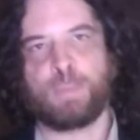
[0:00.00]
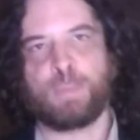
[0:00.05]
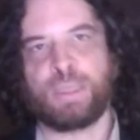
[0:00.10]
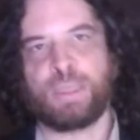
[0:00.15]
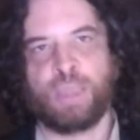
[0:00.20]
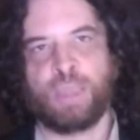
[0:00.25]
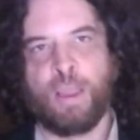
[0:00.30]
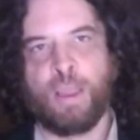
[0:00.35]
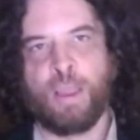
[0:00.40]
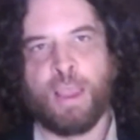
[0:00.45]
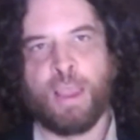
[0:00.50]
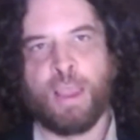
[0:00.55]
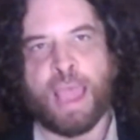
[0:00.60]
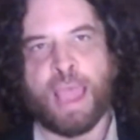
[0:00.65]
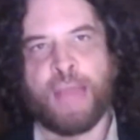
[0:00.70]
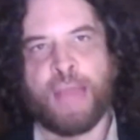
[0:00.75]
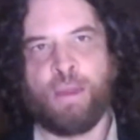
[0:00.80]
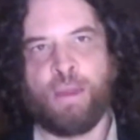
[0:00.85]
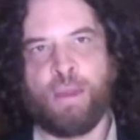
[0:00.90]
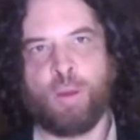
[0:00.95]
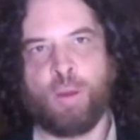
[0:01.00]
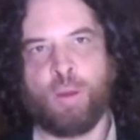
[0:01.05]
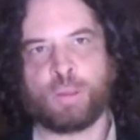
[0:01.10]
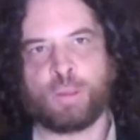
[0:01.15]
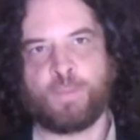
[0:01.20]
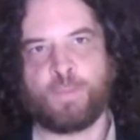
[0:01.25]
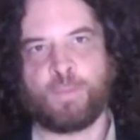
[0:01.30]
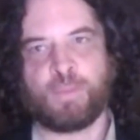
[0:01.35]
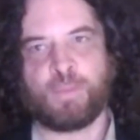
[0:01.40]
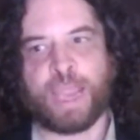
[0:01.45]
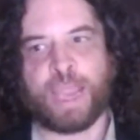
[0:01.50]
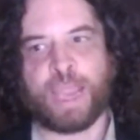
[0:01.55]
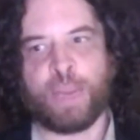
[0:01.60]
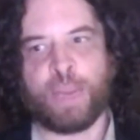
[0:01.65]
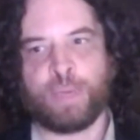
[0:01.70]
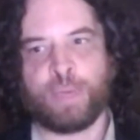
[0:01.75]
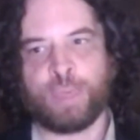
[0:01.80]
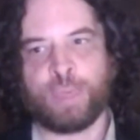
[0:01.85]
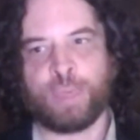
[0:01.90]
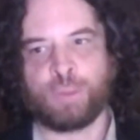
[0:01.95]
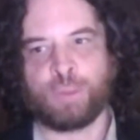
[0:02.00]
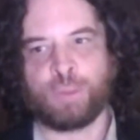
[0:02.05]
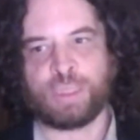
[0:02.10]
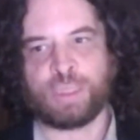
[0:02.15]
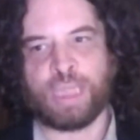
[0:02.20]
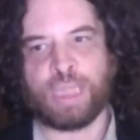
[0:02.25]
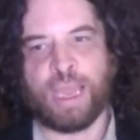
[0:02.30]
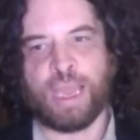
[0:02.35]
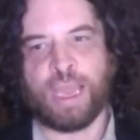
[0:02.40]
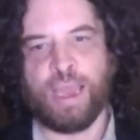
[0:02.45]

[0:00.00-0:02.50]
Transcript: but a lot of AOL's